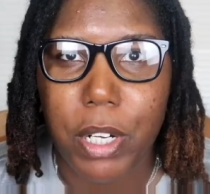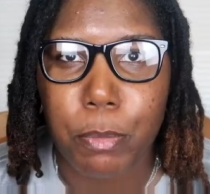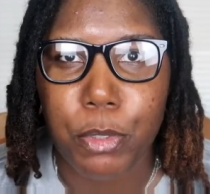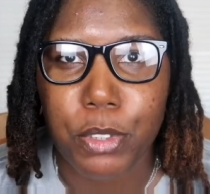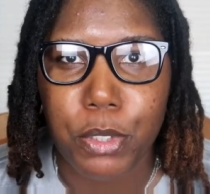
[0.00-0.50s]
What I'm
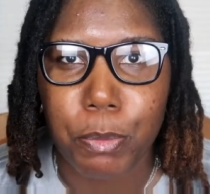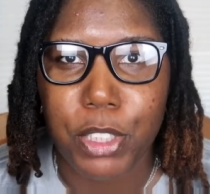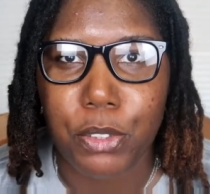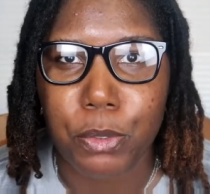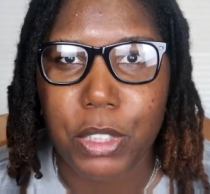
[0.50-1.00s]
going to be
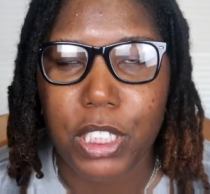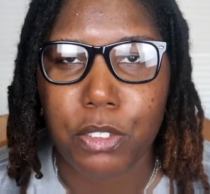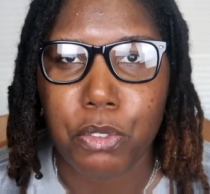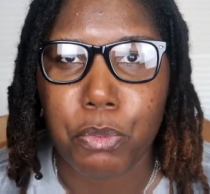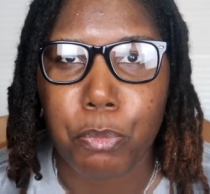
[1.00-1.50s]
using
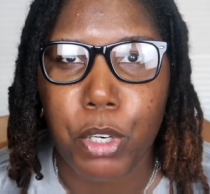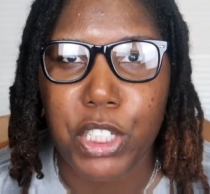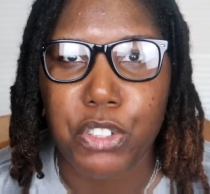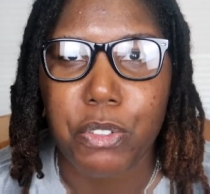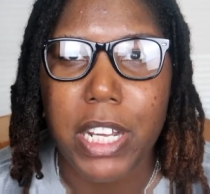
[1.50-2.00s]
to
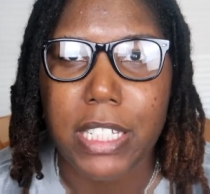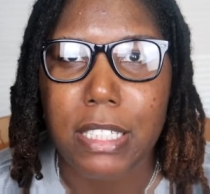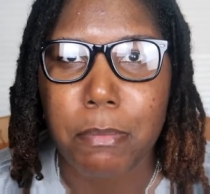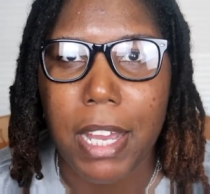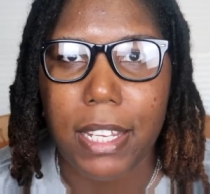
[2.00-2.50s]

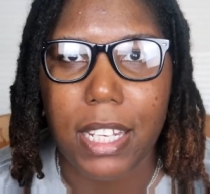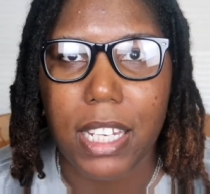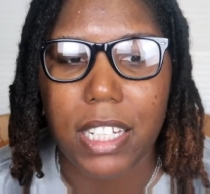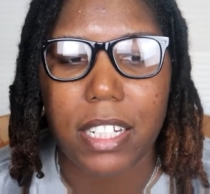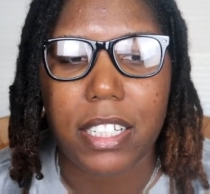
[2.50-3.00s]
moisturize my
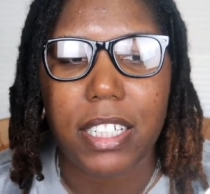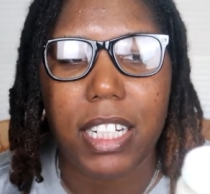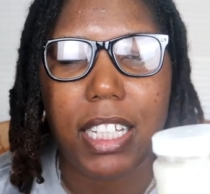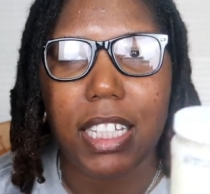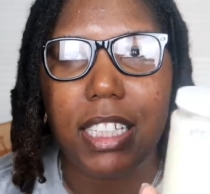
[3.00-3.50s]
hair
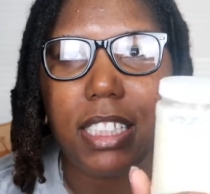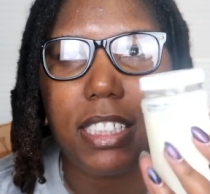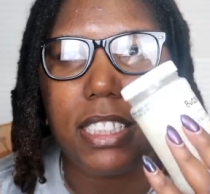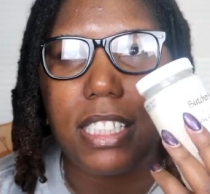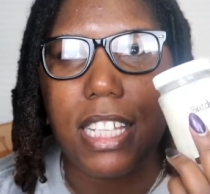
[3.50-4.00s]

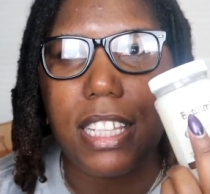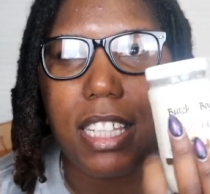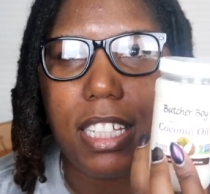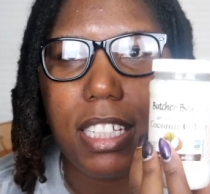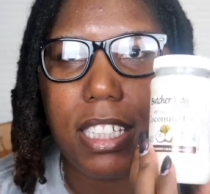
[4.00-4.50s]
is
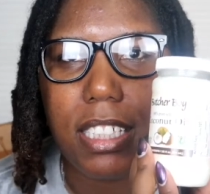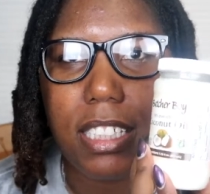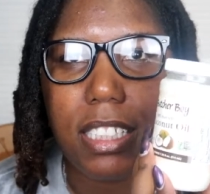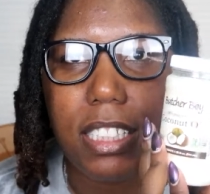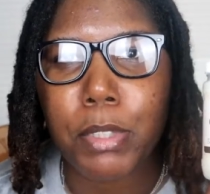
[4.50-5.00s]
this
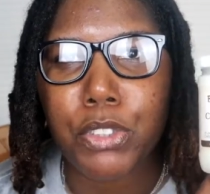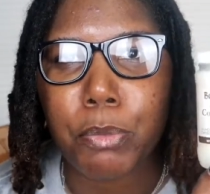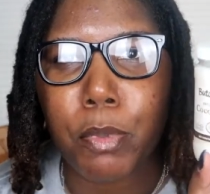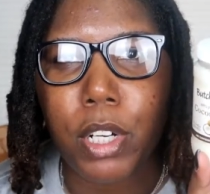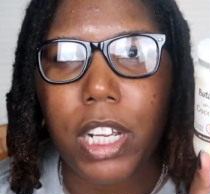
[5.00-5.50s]

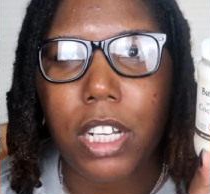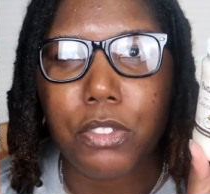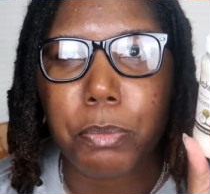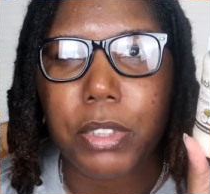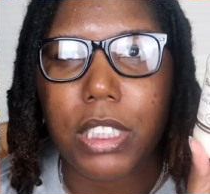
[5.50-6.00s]
Butcher Boy
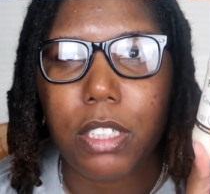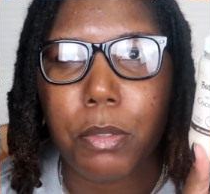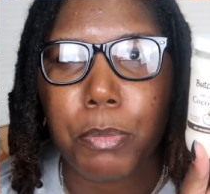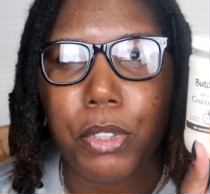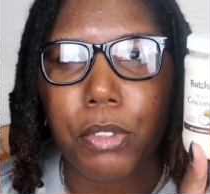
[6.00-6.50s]

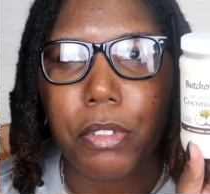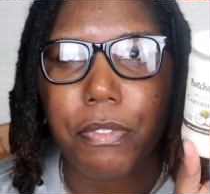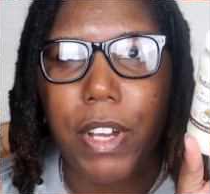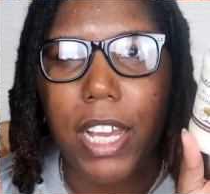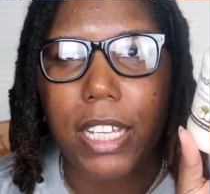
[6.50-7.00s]
100% Pure
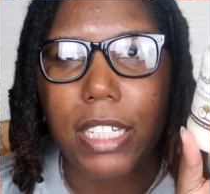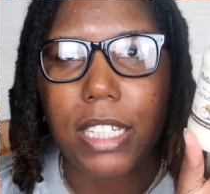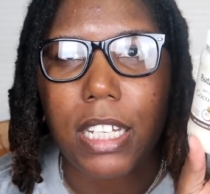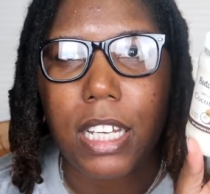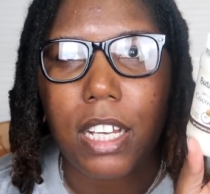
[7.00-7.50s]

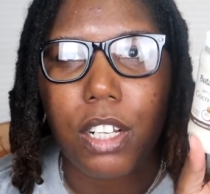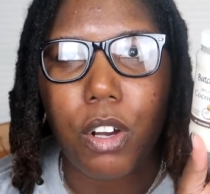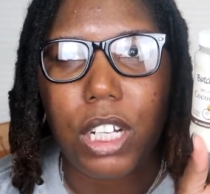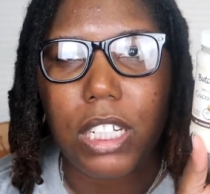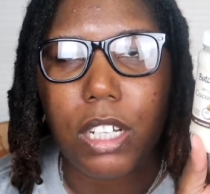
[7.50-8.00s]
Refined
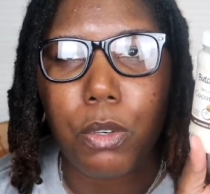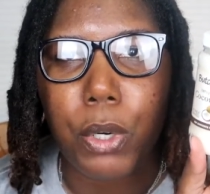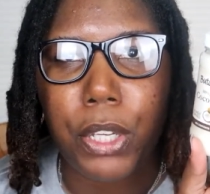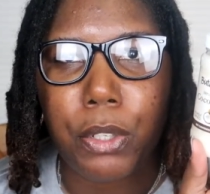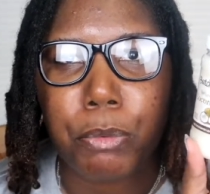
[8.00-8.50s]
Coconut
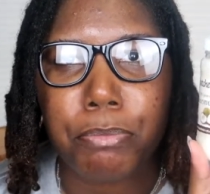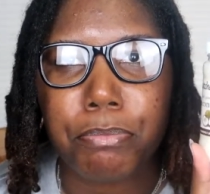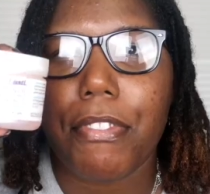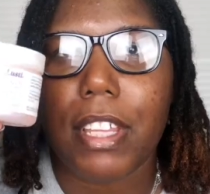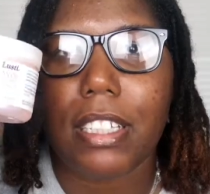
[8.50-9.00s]
Oil,
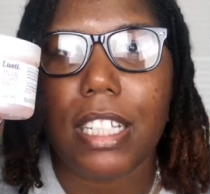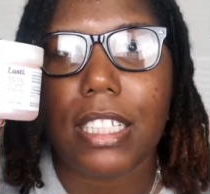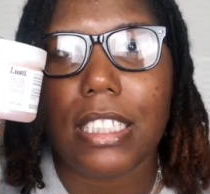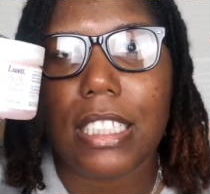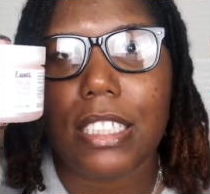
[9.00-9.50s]
the
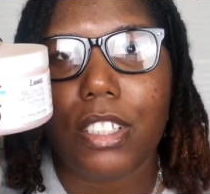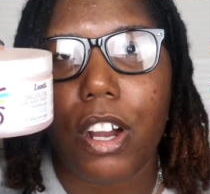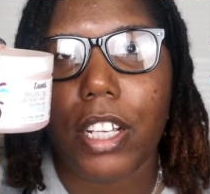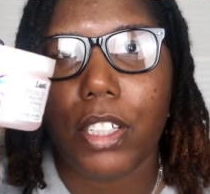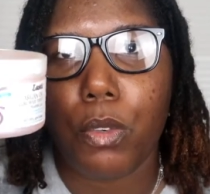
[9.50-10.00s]
Lusty's
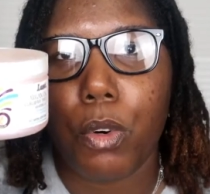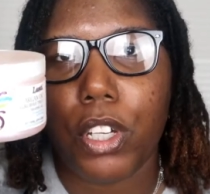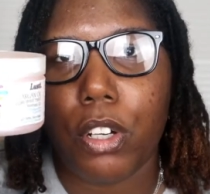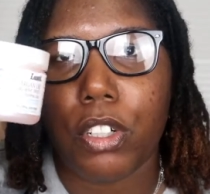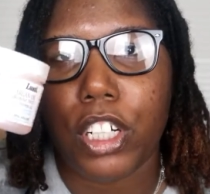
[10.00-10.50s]
Argan
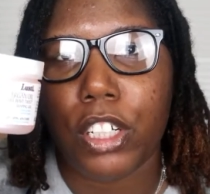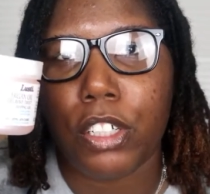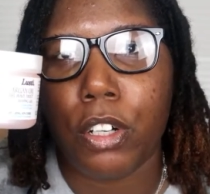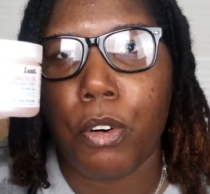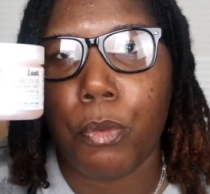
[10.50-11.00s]
Oil
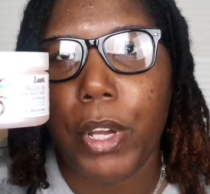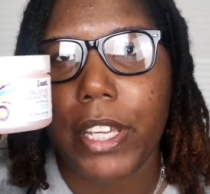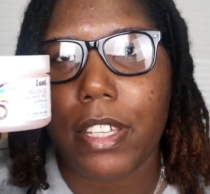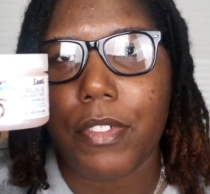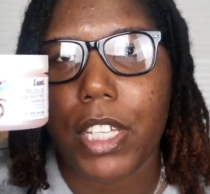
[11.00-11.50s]
Curl
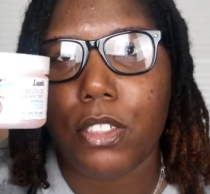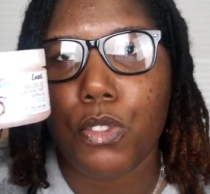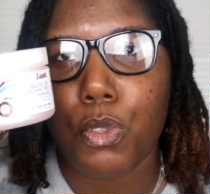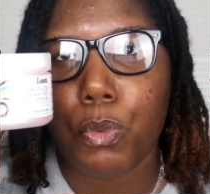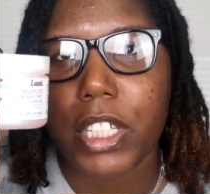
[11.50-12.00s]
Wave and
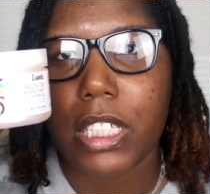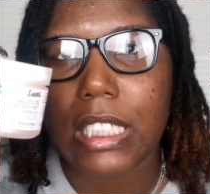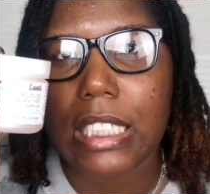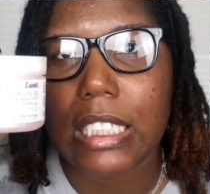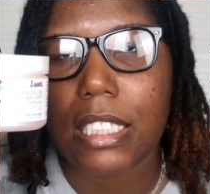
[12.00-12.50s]

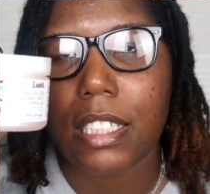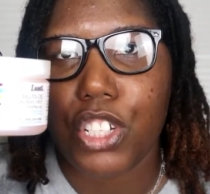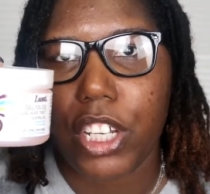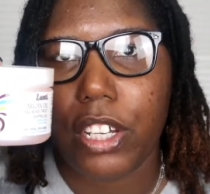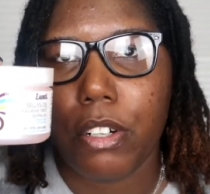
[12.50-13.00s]
Twist
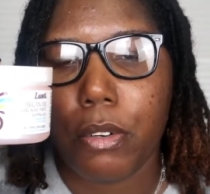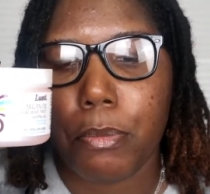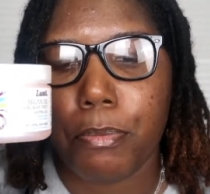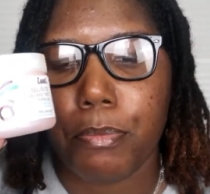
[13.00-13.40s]
Gel.